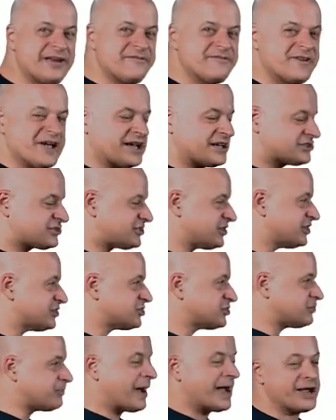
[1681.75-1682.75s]
fix this
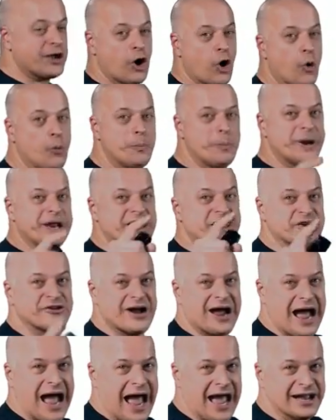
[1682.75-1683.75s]
by opening your
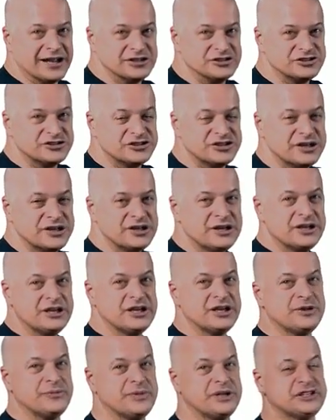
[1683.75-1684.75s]
eyes,
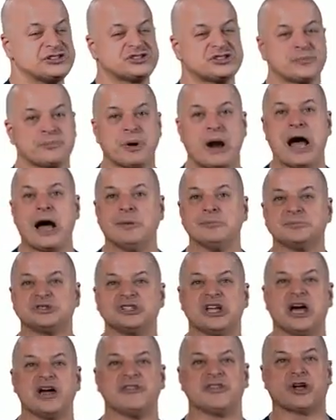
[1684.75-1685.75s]
it means the problem's
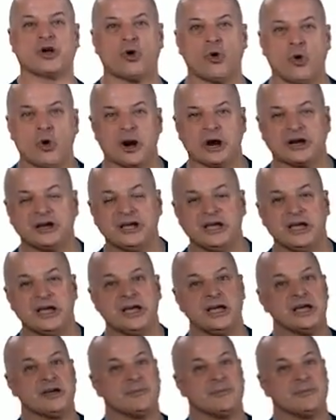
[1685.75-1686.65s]
not in the cord. It